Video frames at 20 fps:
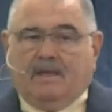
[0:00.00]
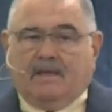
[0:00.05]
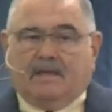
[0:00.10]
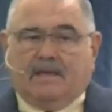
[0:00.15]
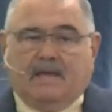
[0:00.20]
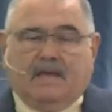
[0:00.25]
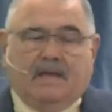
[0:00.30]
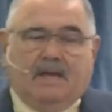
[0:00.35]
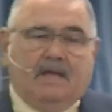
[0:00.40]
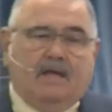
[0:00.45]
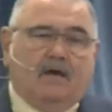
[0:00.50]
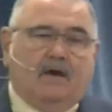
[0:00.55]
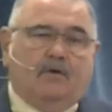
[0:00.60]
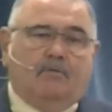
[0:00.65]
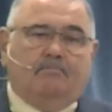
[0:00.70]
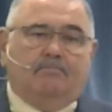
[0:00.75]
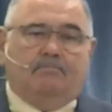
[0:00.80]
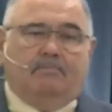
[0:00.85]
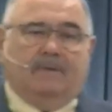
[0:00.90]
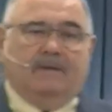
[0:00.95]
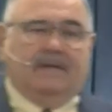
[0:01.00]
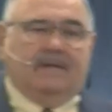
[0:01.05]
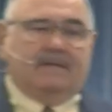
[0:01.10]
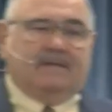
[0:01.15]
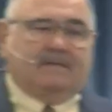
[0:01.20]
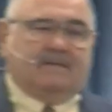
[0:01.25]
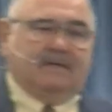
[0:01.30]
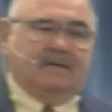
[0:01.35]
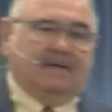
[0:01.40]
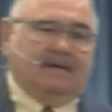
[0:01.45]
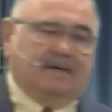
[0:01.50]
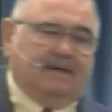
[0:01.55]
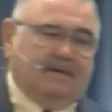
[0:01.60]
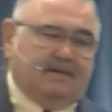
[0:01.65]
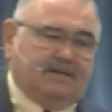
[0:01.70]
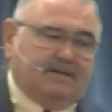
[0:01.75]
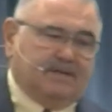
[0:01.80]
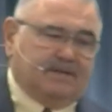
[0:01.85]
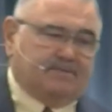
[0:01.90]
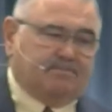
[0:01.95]
Can't help but
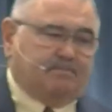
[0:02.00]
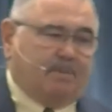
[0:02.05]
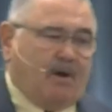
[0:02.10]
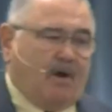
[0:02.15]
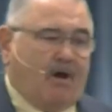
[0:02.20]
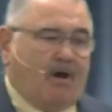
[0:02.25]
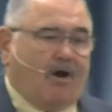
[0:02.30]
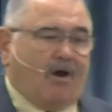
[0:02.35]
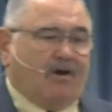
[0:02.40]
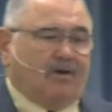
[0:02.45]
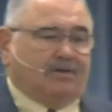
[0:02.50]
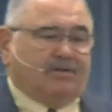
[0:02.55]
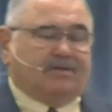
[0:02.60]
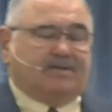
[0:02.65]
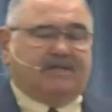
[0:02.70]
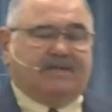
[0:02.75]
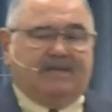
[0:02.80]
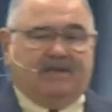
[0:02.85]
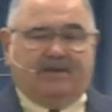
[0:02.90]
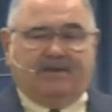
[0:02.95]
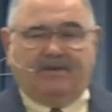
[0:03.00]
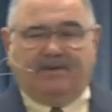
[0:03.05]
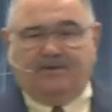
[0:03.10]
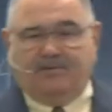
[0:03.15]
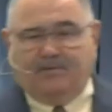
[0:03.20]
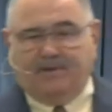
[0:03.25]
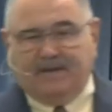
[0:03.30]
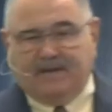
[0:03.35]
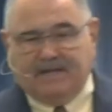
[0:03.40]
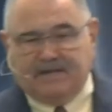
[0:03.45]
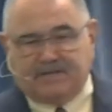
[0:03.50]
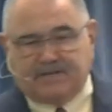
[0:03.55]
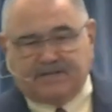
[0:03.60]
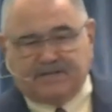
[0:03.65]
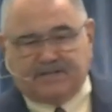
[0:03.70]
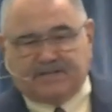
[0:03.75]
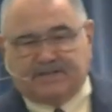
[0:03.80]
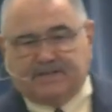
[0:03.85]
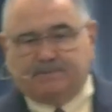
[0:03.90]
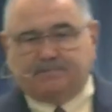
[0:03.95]
uh, just pause here in
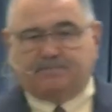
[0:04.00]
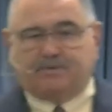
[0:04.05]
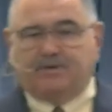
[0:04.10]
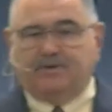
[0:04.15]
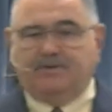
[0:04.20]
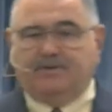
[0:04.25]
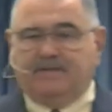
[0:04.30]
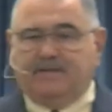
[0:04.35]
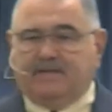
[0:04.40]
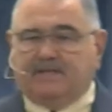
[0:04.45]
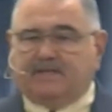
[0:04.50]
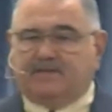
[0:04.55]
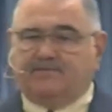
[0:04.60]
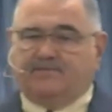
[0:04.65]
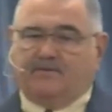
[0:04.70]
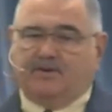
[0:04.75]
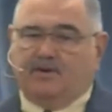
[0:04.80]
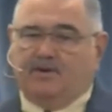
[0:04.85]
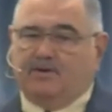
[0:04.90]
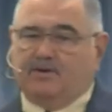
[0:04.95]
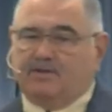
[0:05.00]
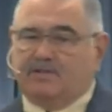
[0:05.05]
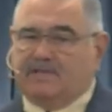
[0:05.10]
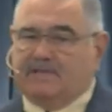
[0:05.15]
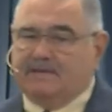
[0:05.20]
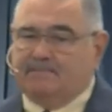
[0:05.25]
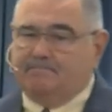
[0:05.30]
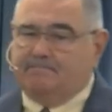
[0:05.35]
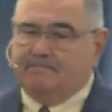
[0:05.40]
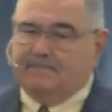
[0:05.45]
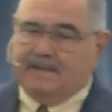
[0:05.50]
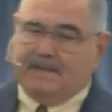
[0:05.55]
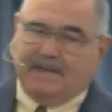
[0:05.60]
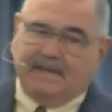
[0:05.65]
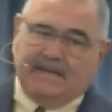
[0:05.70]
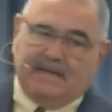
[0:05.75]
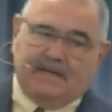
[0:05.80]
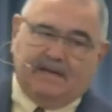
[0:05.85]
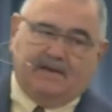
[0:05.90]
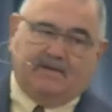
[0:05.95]
relationship to this verse that
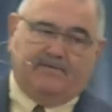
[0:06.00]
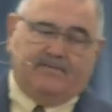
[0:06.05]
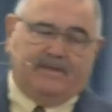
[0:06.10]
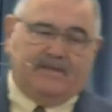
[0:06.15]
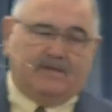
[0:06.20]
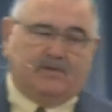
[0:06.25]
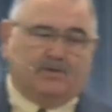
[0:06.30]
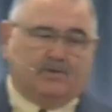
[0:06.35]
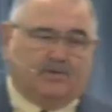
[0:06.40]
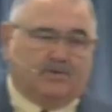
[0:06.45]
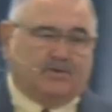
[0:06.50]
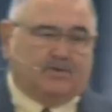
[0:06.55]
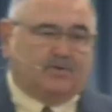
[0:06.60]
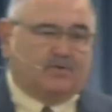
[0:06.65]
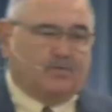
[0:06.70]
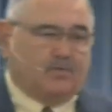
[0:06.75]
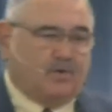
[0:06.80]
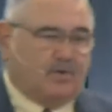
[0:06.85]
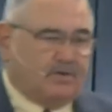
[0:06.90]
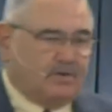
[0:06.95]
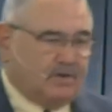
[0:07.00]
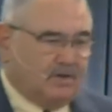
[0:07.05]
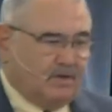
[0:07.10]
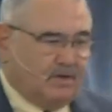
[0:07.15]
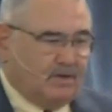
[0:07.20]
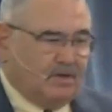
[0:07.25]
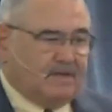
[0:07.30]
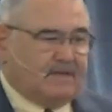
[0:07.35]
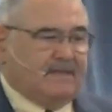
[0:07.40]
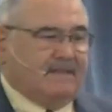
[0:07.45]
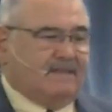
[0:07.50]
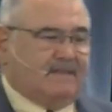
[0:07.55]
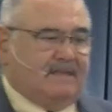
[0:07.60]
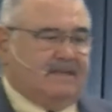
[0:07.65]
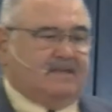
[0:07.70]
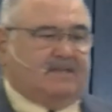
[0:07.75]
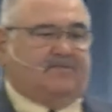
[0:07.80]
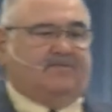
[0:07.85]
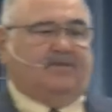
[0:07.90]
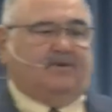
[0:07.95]
many individuals want to look at
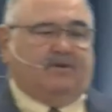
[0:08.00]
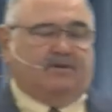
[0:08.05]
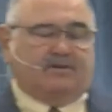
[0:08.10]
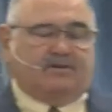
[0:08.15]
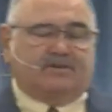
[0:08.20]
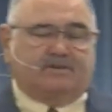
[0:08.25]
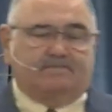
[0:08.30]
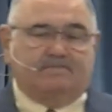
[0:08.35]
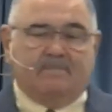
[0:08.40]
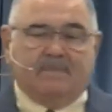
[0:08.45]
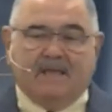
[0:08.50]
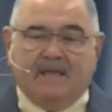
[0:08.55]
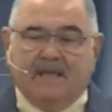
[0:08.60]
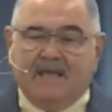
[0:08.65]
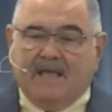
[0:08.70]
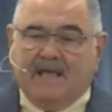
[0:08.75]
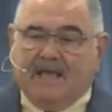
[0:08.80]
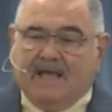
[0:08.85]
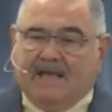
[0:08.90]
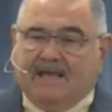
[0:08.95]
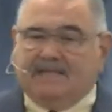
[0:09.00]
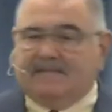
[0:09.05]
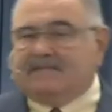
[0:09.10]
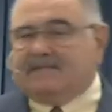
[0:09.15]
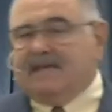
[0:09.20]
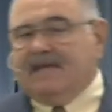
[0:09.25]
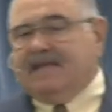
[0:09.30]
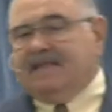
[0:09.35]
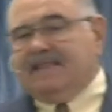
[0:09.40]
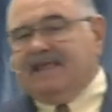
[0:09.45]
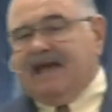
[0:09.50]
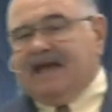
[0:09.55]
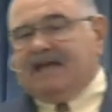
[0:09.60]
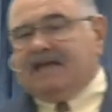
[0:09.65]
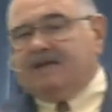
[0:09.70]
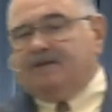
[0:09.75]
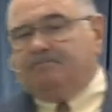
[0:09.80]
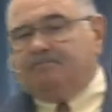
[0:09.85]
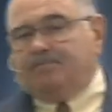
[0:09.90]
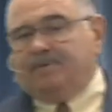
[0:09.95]
this verse and say
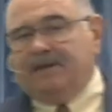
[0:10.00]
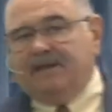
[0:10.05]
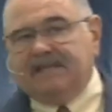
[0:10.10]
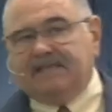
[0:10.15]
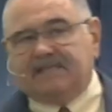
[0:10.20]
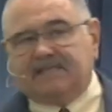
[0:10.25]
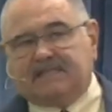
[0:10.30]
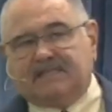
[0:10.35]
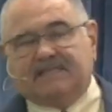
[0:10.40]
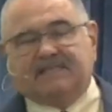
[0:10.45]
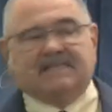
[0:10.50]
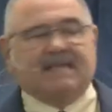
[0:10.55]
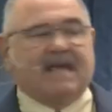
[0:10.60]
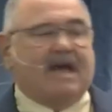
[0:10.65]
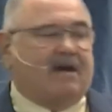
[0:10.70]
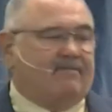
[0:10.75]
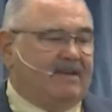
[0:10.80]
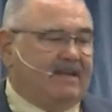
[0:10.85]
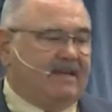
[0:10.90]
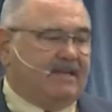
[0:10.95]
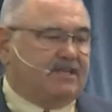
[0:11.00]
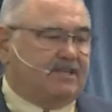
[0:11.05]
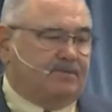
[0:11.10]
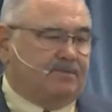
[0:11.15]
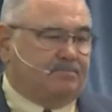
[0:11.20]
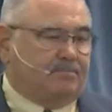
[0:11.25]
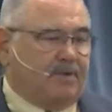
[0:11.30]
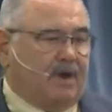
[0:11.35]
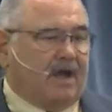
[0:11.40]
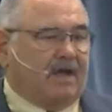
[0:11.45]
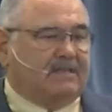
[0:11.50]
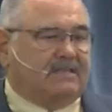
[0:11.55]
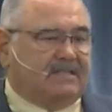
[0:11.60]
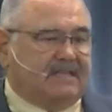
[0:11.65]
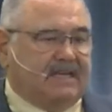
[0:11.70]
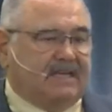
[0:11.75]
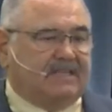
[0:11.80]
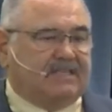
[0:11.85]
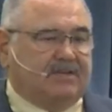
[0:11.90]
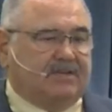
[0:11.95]
that completes the salvation
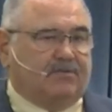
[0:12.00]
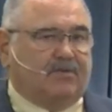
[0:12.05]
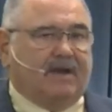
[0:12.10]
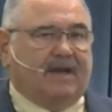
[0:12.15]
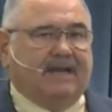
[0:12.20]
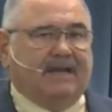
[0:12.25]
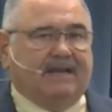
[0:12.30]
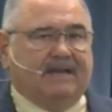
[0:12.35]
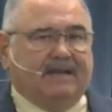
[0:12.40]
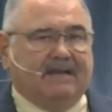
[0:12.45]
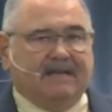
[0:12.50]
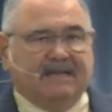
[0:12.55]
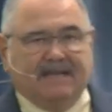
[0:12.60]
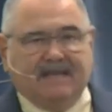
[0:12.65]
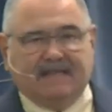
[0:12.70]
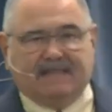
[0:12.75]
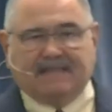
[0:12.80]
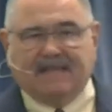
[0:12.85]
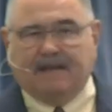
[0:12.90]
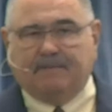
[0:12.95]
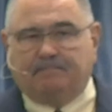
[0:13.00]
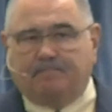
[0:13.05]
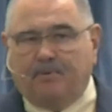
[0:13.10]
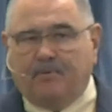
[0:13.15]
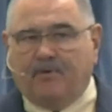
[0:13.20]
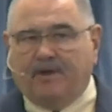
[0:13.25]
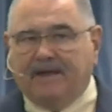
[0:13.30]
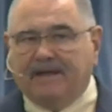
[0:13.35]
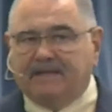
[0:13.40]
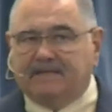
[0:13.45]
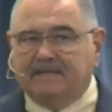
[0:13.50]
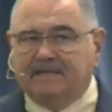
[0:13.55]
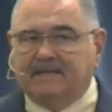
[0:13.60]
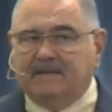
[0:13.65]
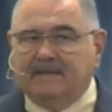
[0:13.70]
process at, right, at that point.